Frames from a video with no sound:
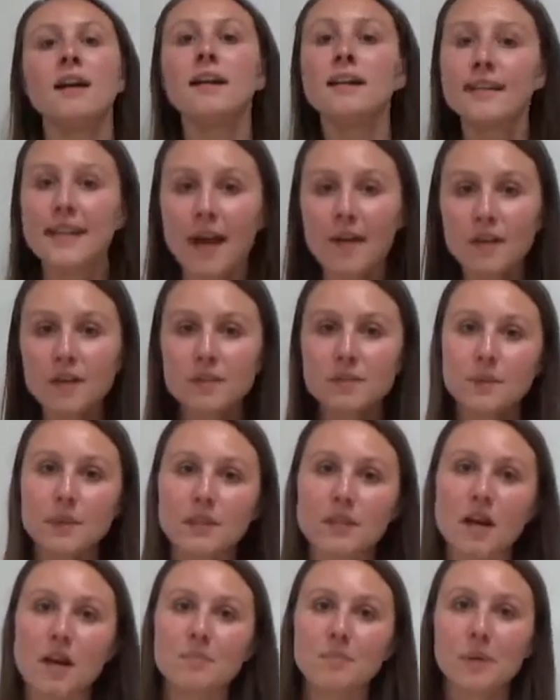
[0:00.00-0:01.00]
Now let's
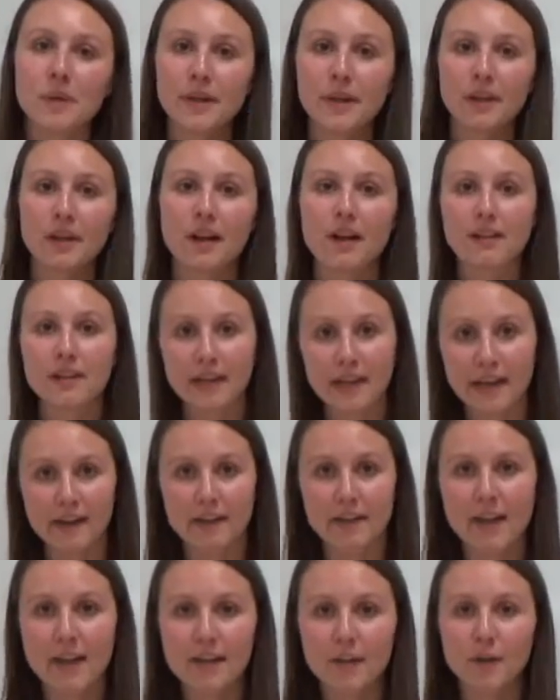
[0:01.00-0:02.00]
work on putting our
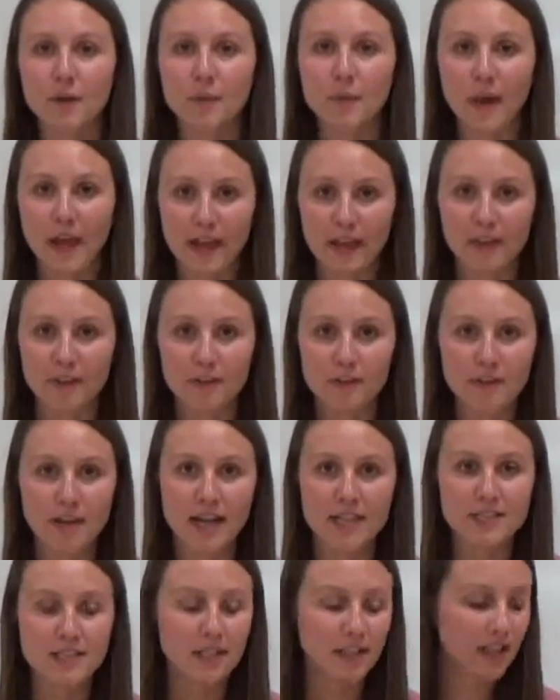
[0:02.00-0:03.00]
clarinet away
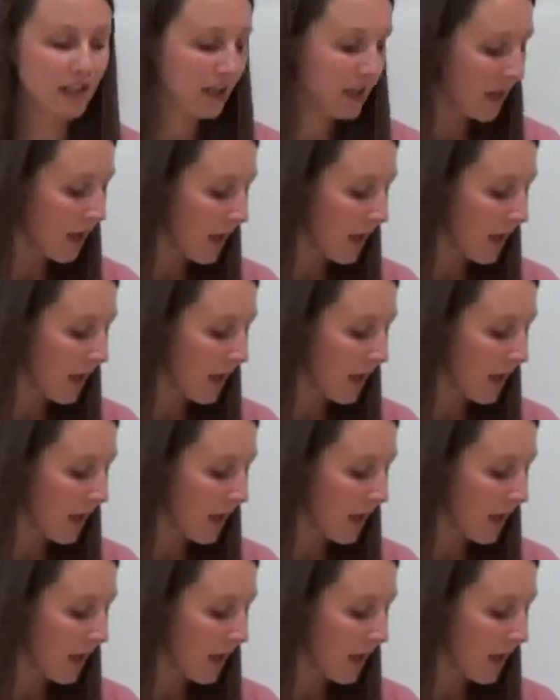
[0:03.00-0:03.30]
correctly.